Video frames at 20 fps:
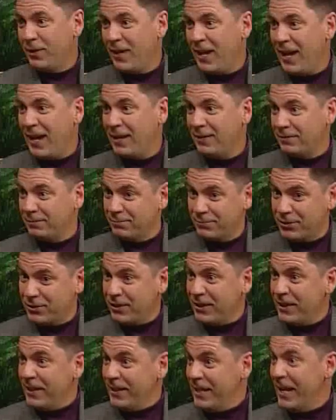can't
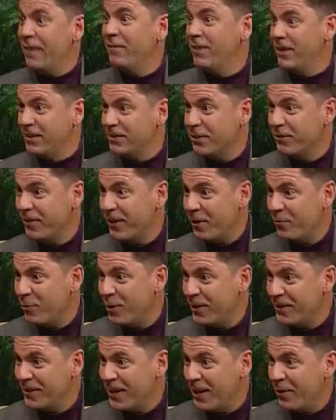see any evidence of that
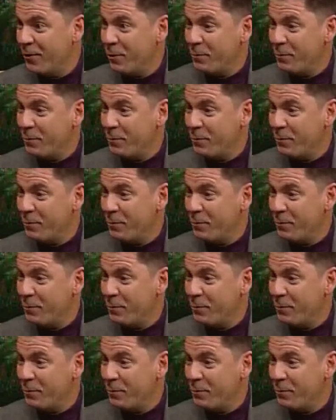right now.